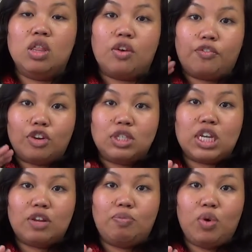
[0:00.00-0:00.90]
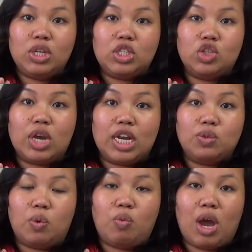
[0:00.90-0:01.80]
The first set of points is your
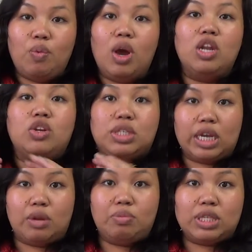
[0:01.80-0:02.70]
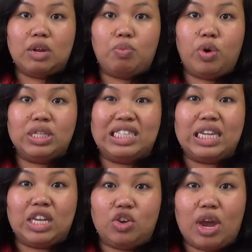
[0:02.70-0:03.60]
x1, y1. Your second set of points
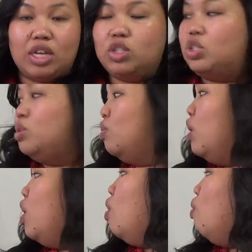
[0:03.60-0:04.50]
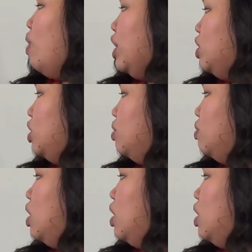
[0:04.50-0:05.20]
is your x2, y2.